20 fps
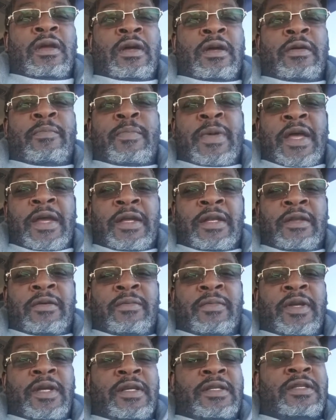
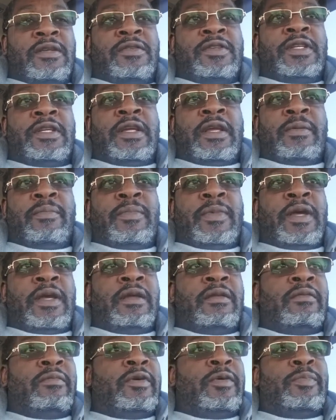Magnum, SRT8
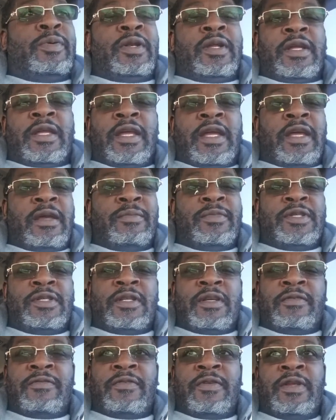Magnum. I put a cam and
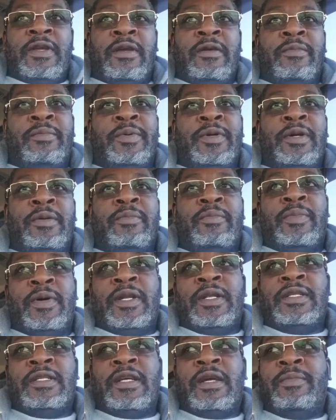stuff in there, but by
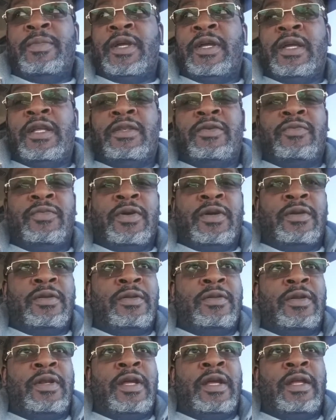the time I got to working
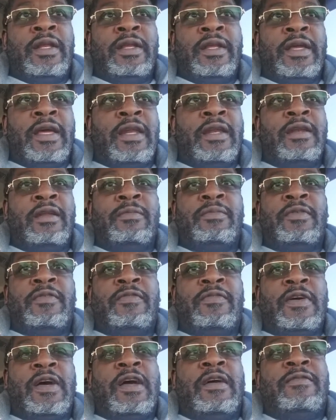on that, it got it up to
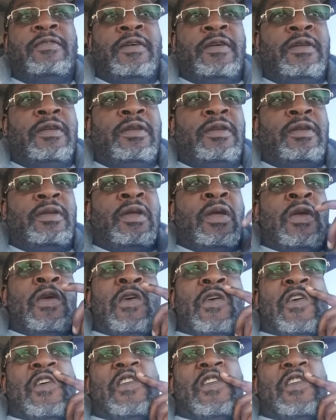500, a